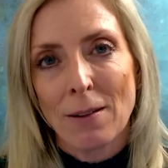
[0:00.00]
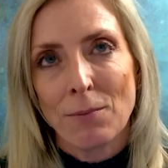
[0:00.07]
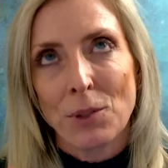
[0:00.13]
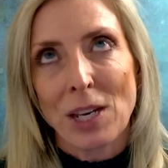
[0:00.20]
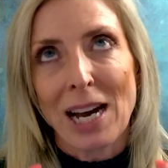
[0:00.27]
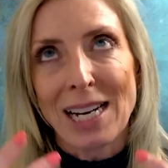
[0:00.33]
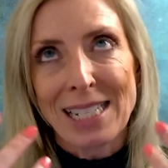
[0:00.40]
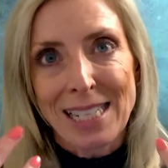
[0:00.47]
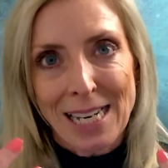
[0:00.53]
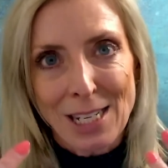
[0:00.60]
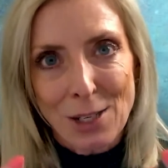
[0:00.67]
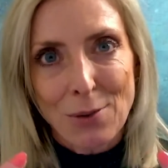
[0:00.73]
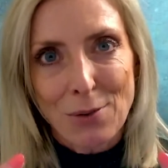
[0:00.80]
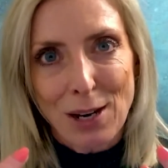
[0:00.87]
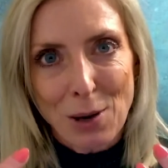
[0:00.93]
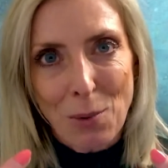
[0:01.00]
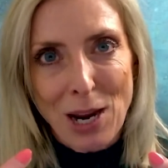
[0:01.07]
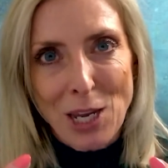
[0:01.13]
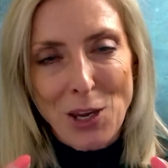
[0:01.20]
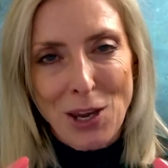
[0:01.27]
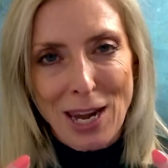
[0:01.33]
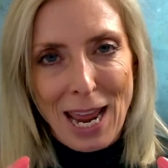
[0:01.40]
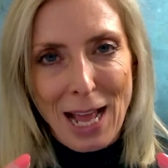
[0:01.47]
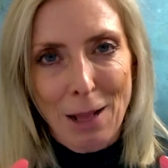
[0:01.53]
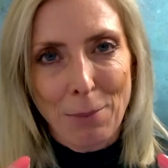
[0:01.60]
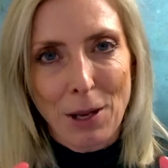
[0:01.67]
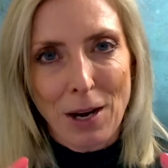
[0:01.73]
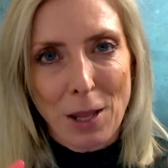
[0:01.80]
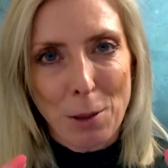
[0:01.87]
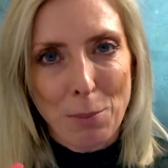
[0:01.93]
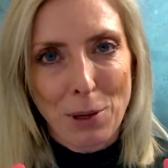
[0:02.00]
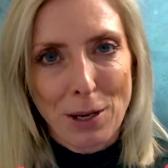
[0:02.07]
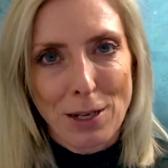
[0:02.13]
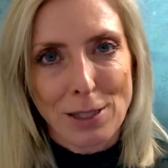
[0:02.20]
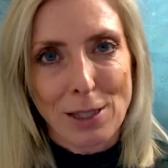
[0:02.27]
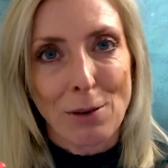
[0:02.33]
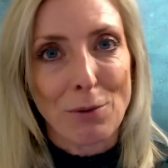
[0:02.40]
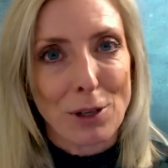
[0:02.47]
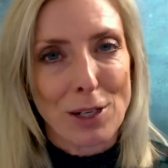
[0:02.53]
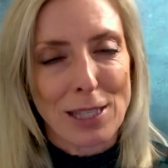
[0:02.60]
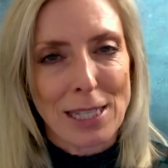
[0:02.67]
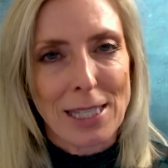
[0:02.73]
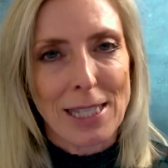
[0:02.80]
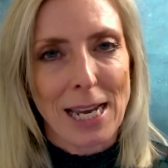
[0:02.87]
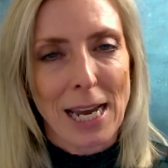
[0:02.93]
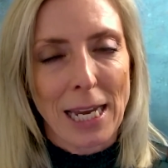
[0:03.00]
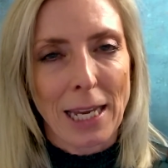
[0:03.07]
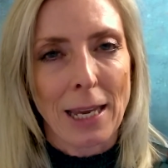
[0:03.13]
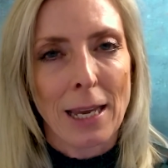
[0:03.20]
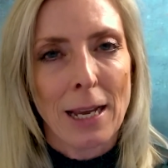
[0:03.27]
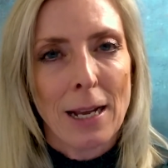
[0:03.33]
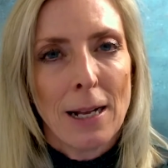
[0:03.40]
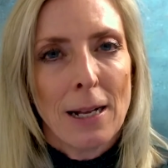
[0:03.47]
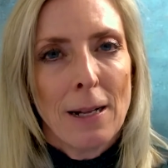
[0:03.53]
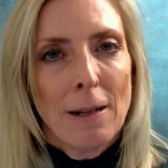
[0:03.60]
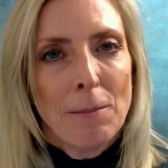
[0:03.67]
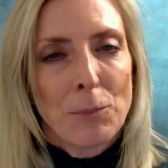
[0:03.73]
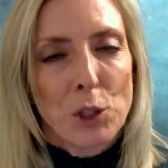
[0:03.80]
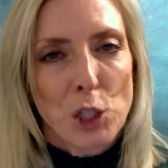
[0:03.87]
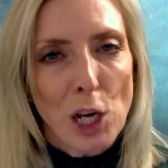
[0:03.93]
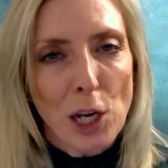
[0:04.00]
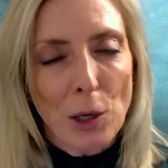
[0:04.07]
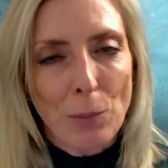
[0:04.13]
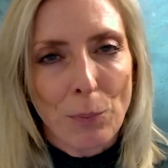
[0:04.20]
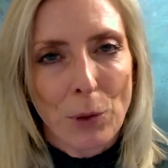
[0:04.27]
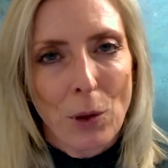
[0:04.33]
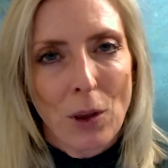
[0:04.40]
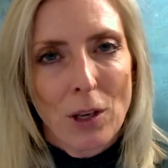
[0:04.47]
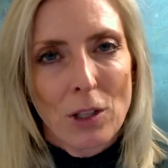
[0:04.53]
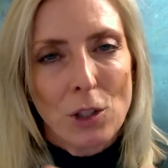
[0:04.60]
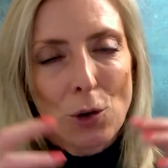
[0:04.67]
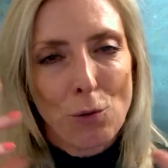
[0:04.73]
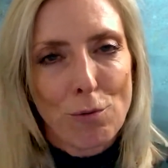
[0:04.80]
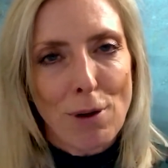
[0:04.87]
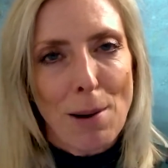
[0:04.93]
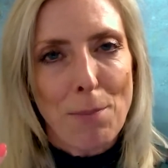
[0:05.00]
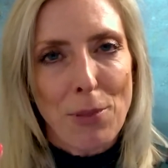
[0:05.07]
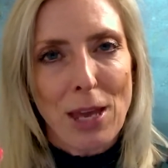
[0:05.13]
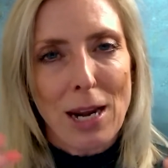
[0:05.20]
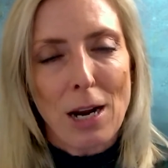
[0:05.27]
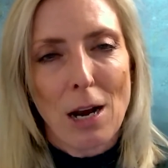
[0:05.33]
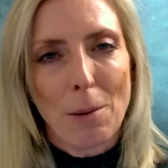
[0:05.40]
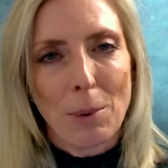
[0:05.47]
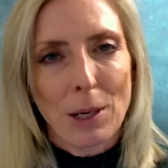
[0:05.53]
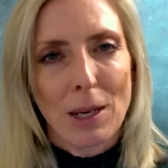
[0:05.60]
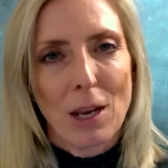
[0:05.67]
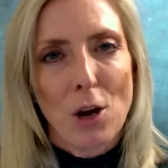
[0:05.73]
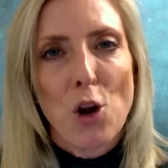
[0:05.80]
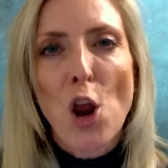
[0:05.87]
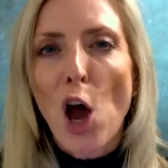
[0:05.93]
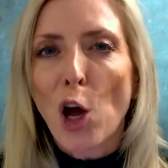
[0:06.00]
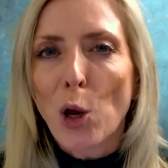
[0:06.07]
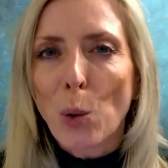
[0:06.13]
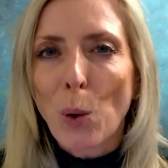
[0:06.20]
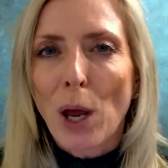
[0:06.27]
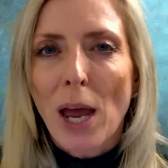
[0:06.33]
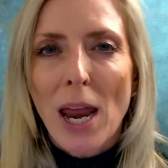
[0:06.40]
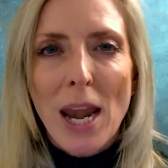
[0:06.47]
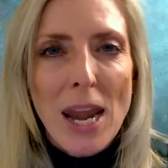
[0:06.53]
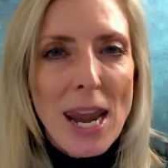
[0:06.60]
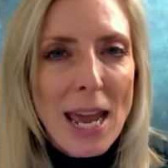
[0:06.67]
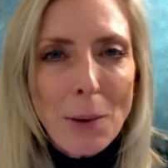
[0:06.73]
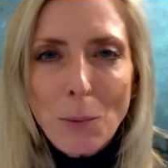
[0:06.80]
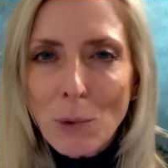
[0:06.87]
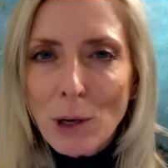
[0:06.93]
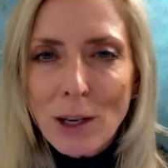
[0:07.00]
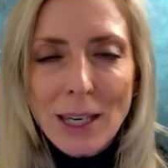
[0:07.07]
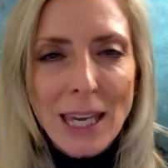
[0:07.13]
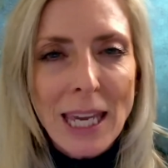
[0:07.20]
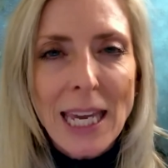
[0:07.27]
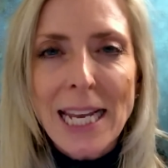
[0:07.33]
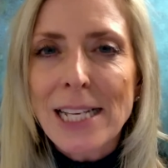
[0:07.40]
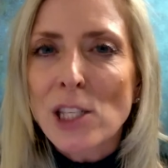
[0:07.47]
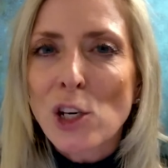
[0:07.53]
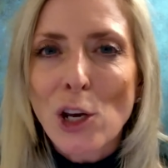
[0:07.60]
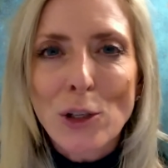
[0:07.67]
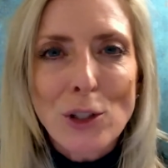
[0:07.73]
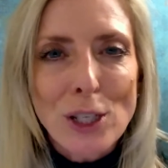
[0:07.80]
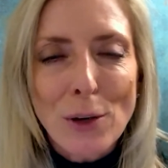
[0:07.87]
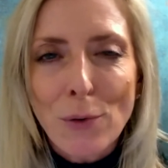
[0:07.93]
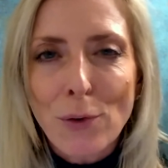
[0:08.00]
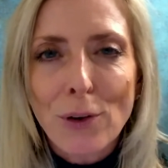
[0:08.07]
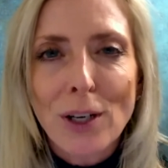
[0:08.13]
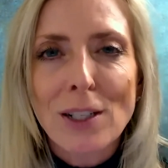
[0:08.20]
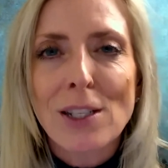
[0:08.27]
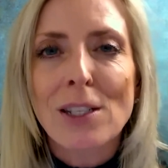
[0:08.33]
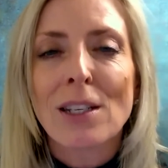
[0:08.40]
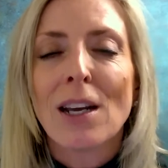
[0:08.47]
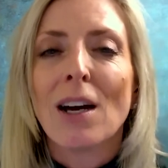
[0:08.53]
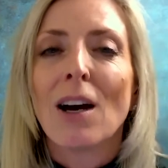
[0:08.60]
to identify where you can help another person versus take. So, to wrap that up, no, networking is no different